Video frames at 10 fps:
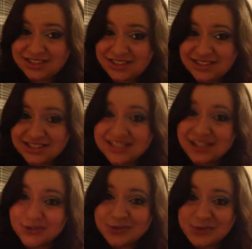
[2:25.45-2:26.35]
just
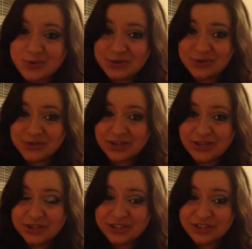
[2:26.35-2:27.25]
kill this person already.
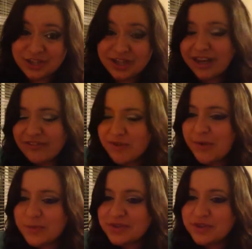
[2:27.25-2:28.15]
They're really shit.
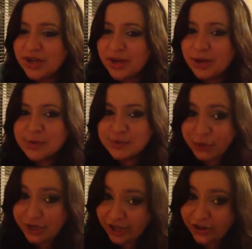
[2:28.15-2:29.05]
Everyone was was
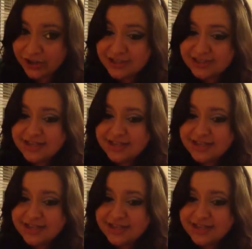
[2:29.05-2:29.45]
pretty good.